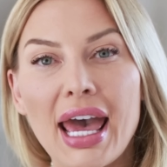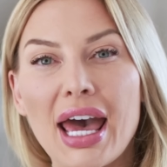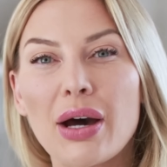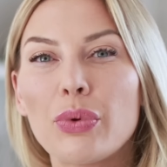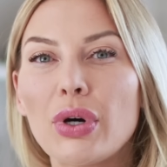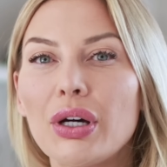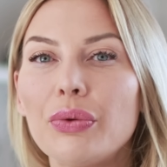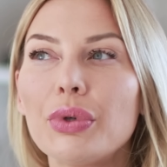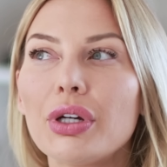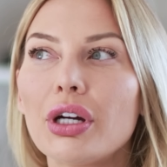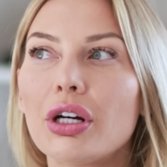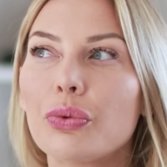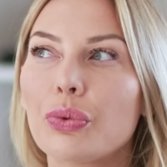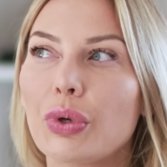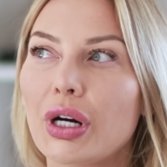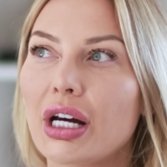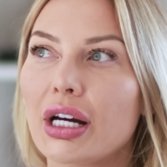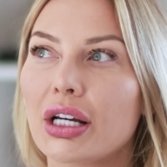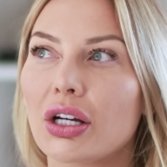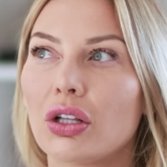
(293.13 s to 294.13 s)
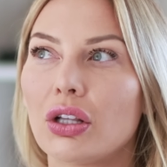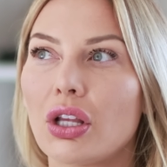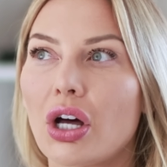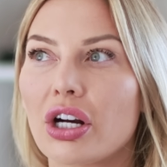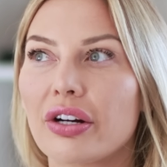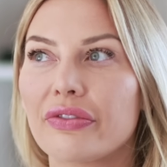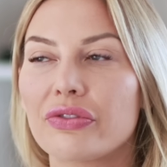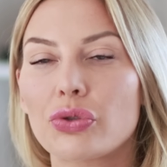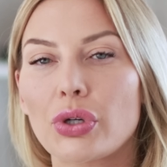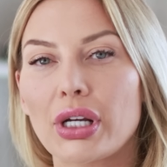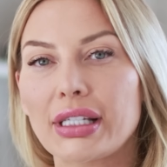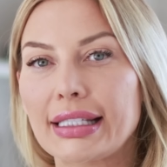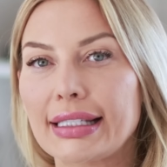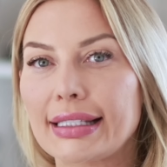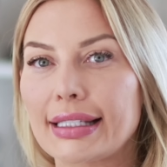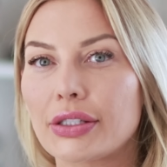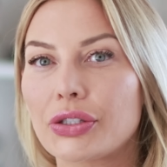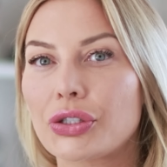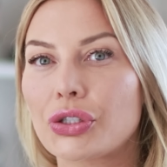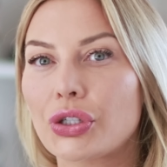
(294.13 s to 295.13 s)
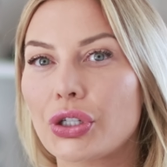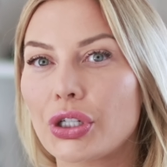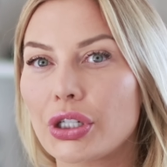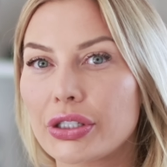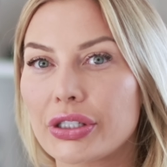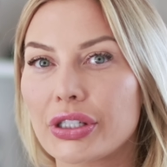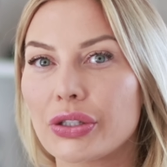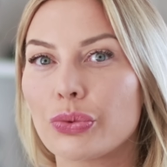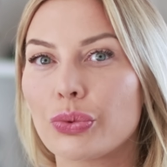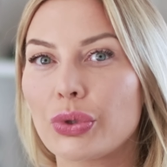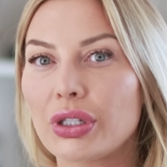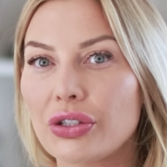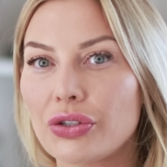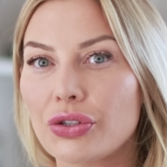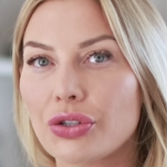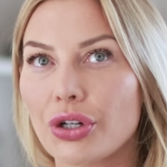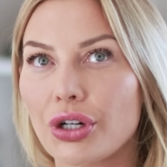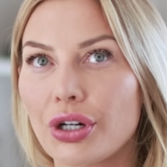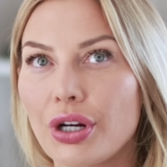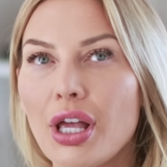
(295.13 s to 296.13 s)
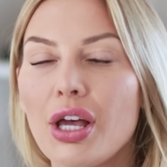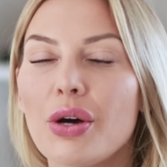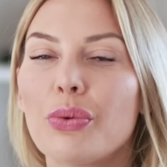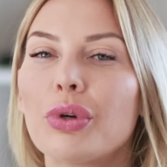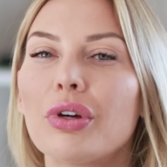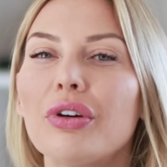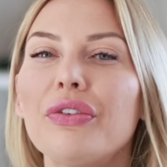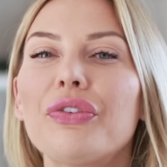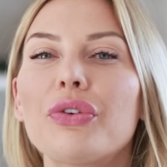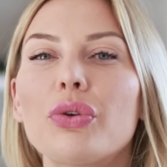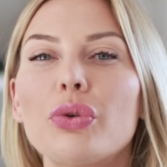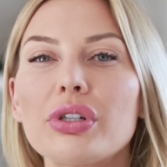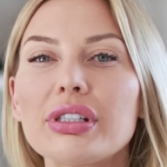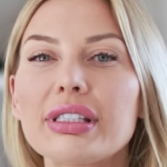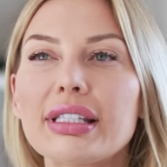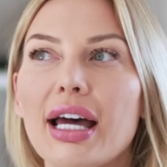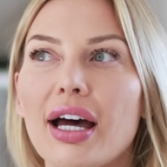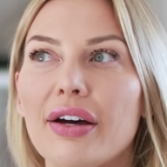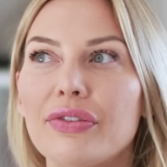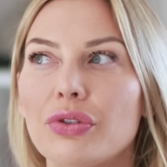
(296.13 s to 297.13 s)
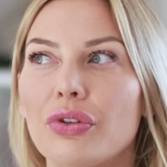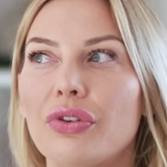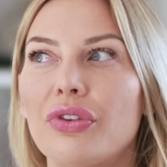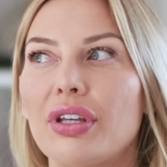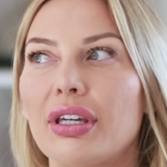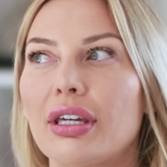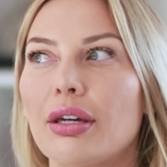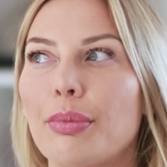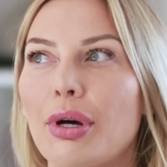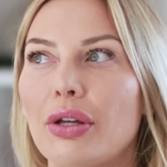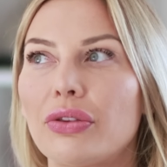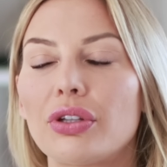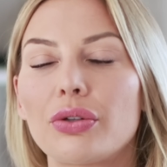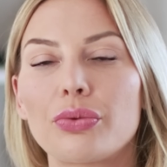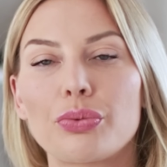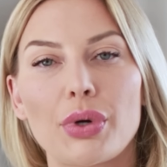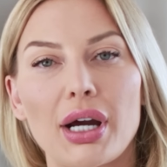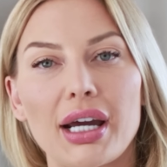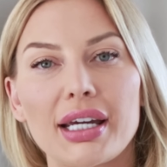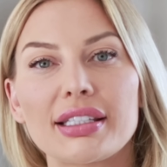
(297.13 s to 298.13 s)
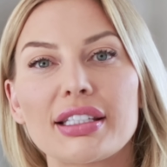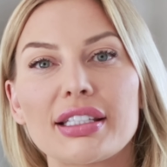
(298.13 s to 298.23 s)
And when we are wearing a lot of dresses and skirts in winter, we of course have to think about the right